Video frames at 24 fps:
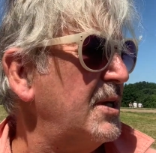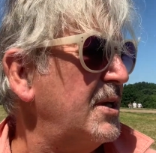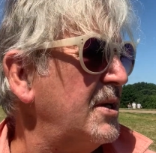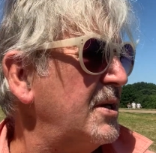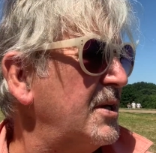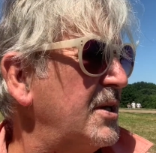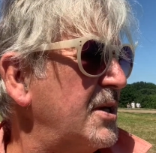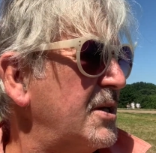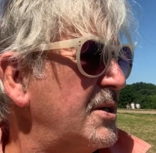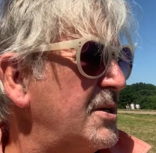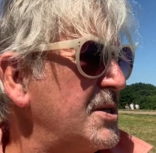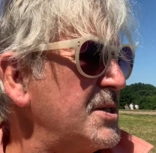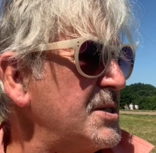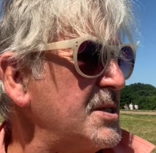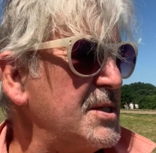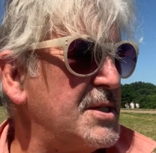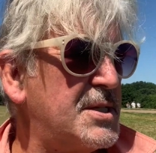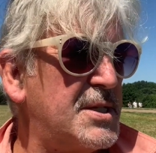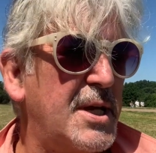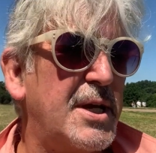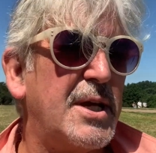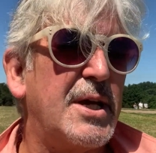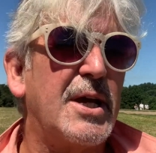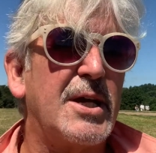it doesn't
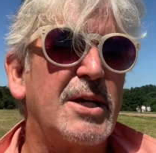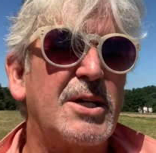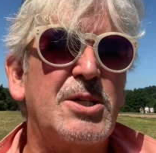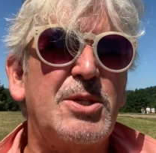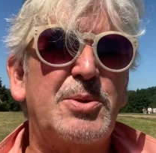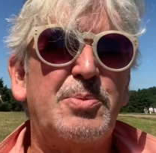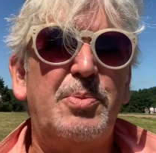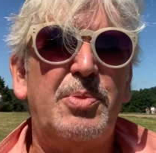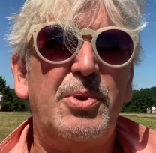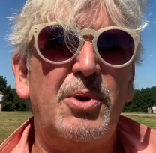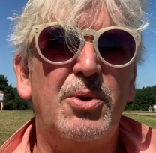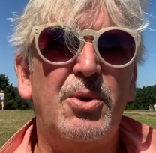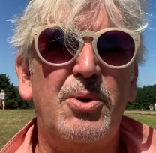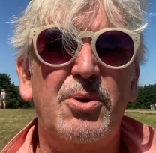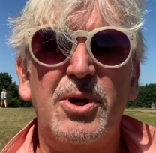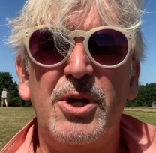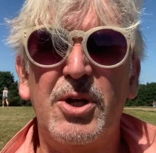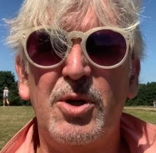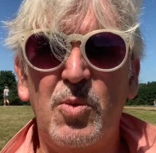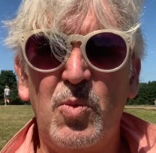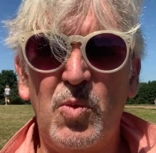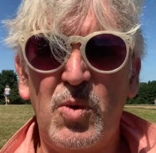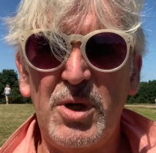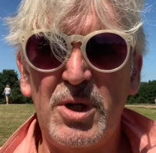say
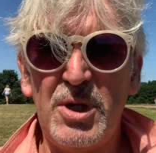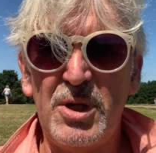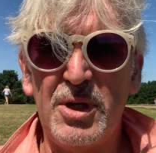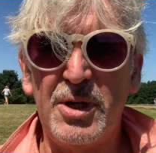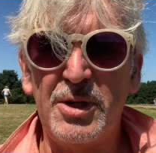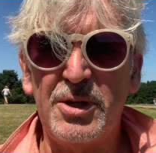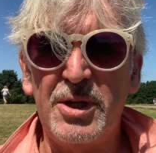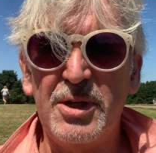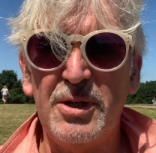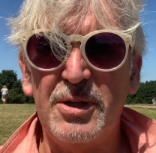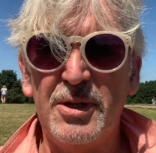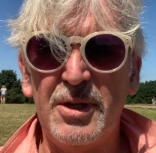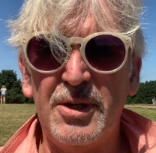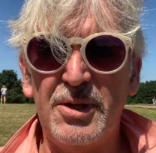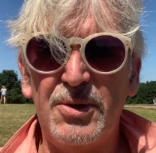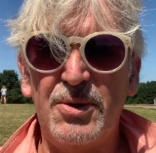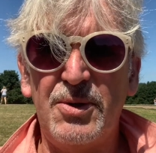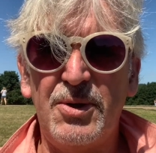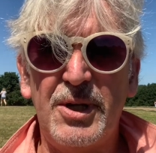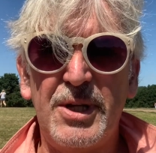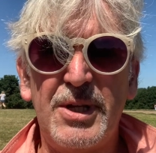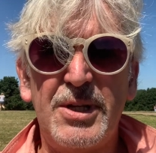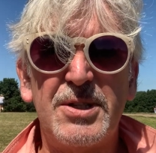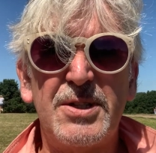exploring work in
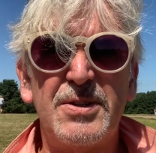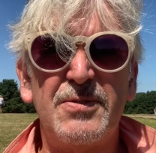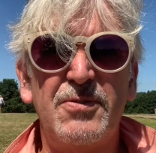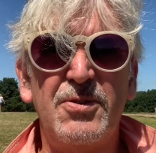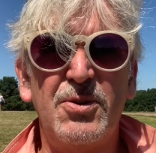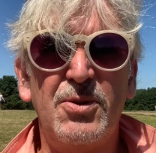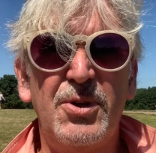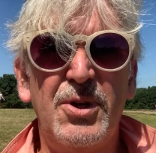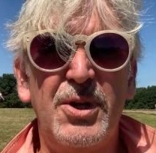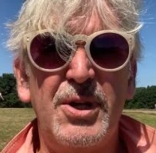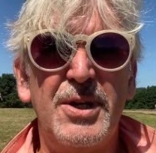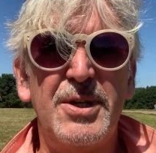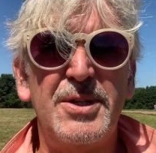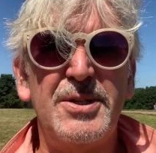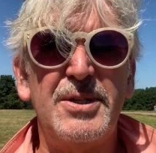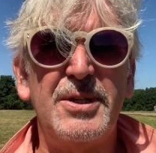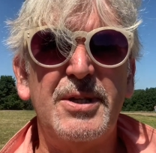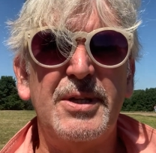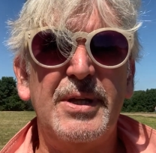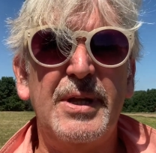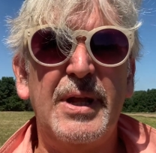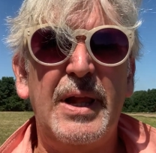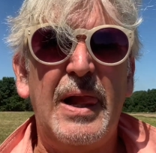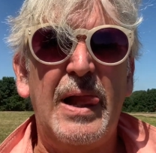all its fullness.
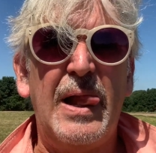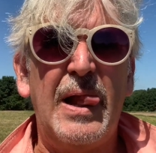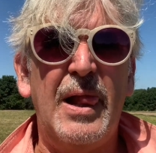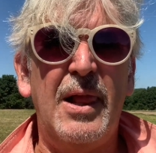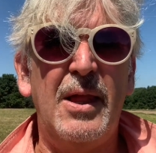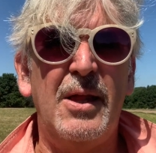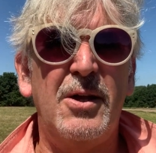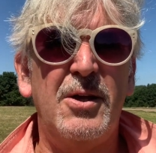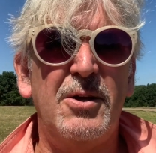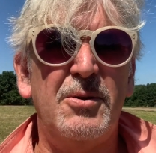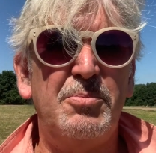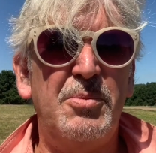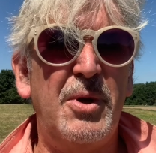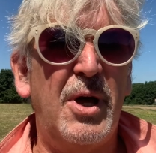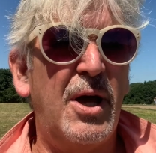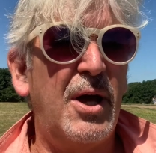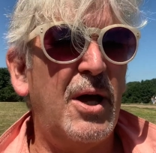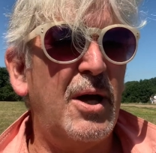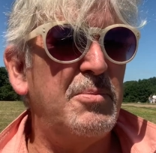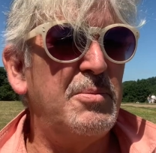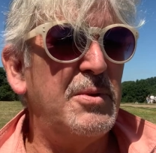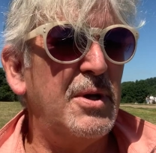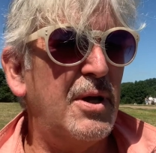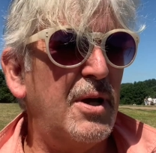
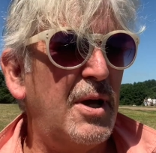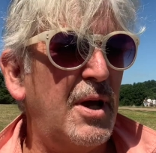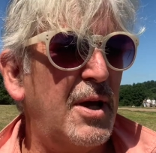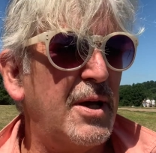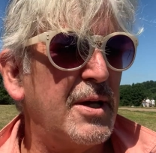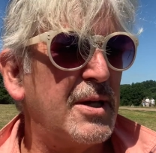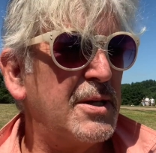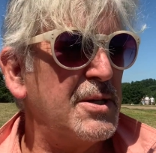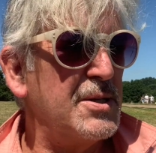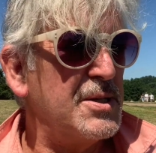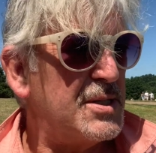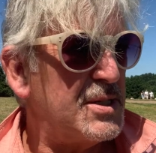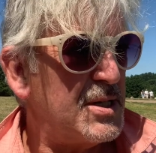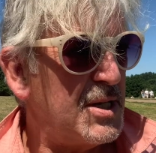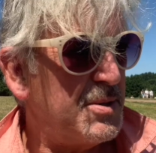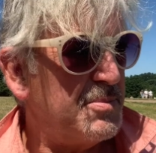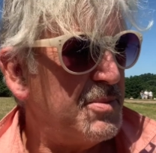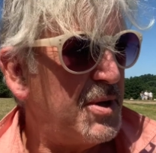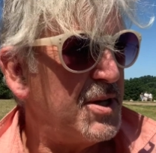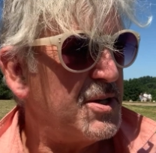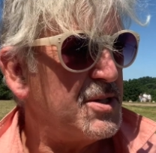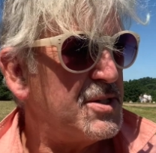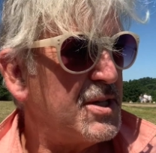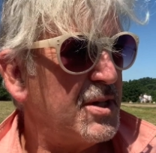I consider
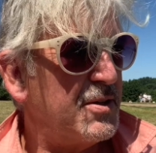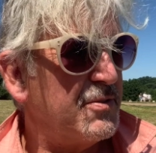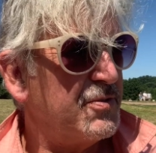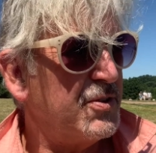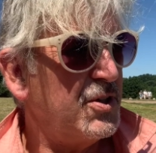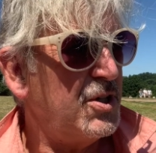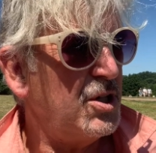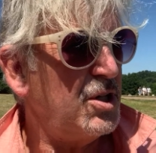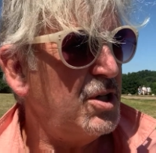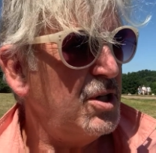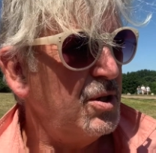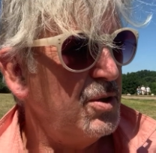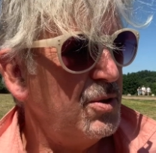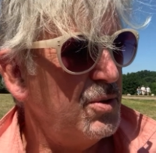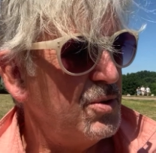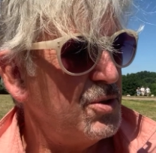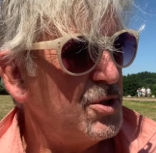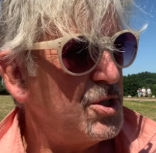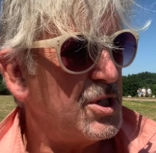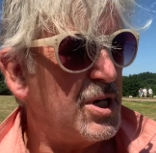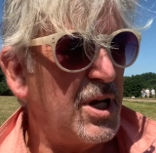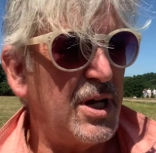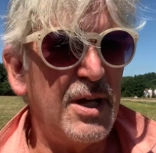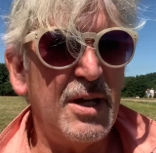myself
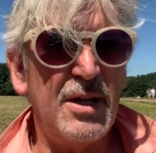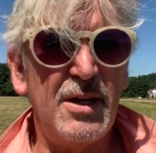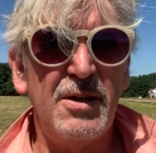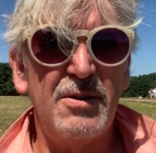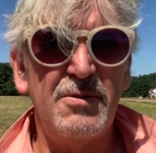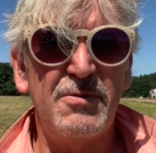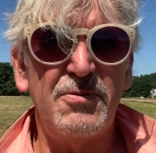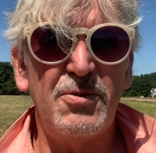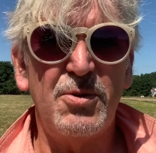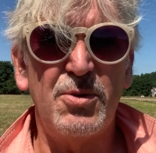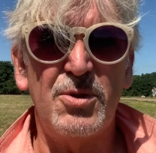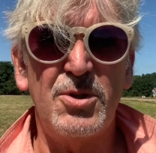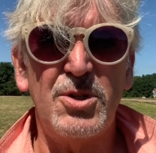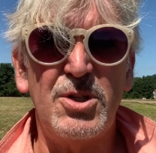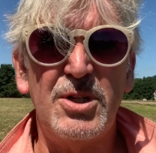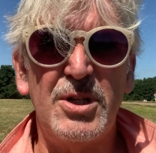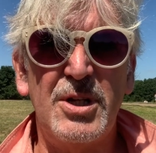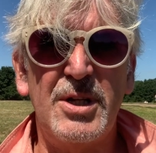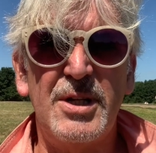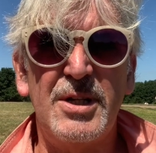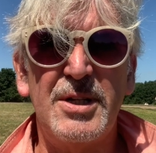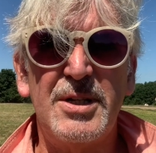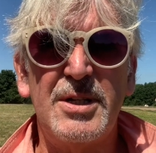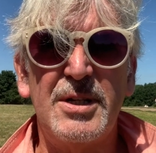hugely
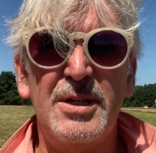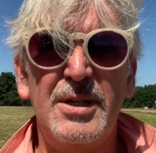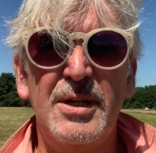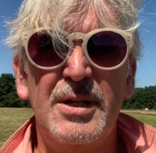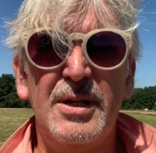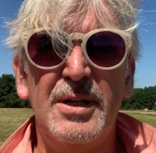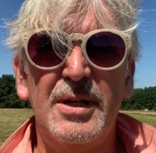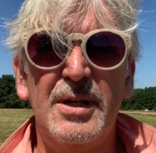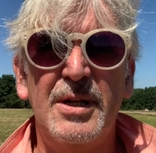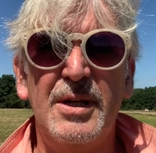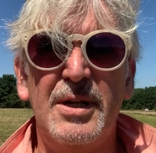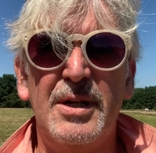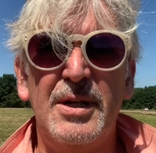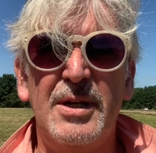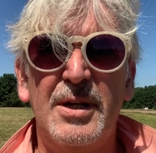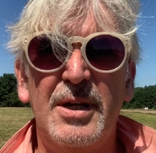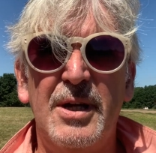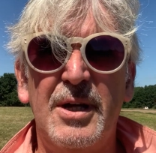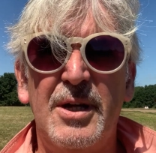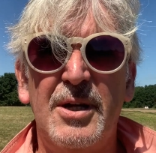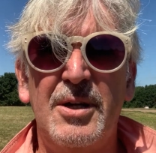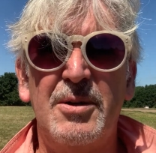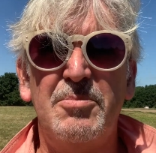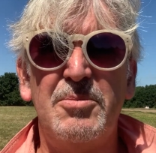fortunate,
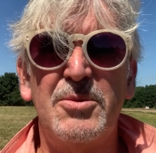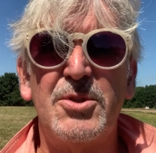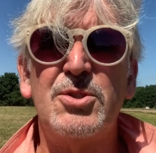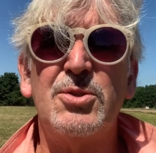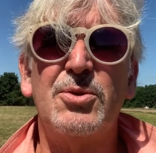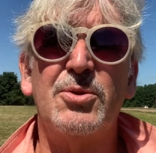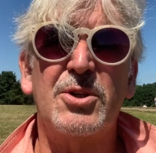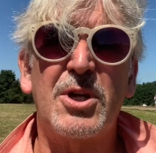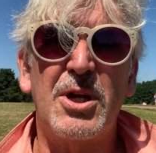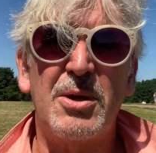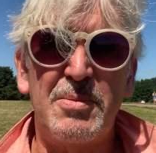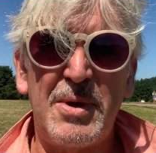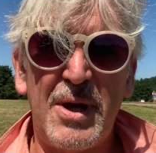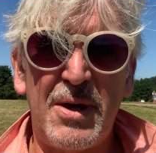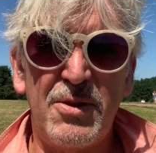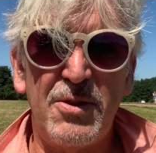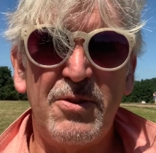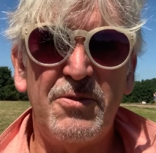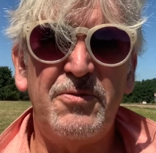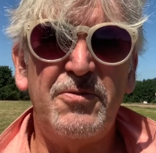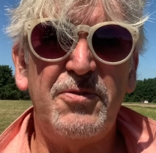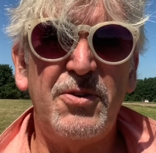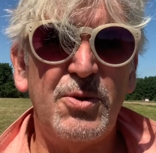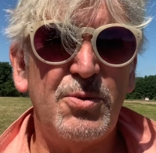talking about
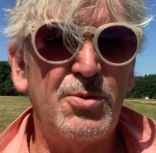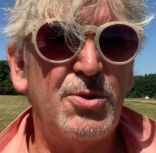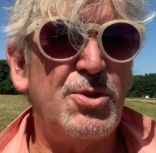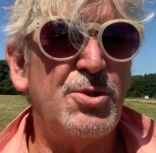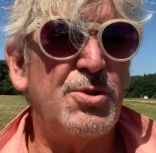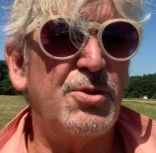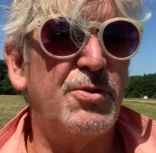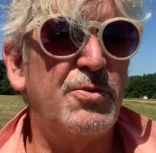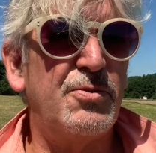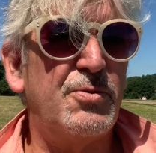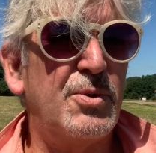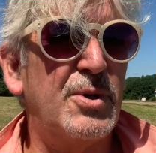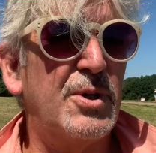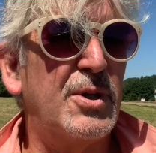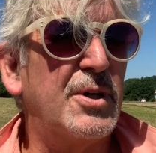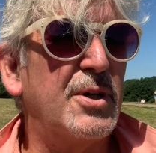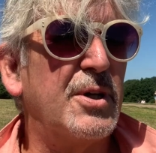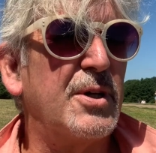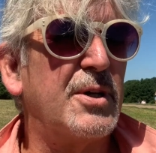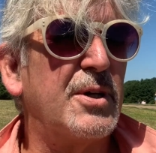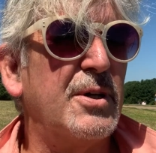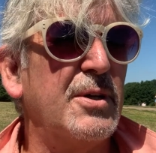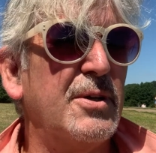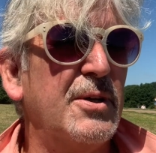the future of
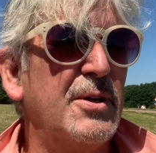work.